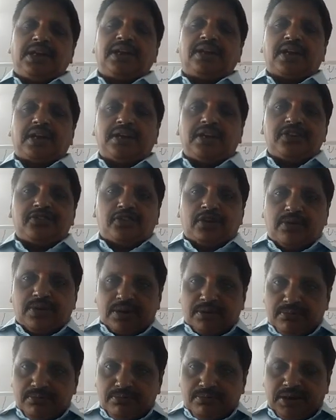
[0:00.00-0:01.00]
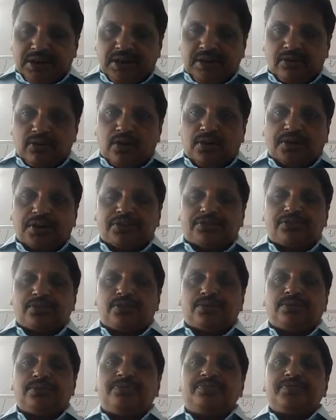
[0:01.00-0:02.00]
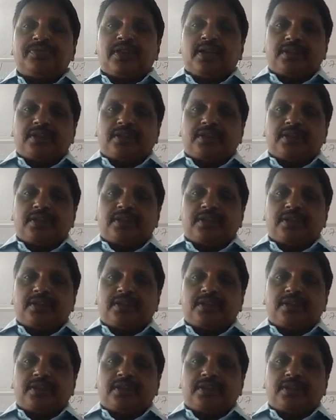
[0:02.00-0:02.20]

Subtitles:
Greenwich, our mean longitude,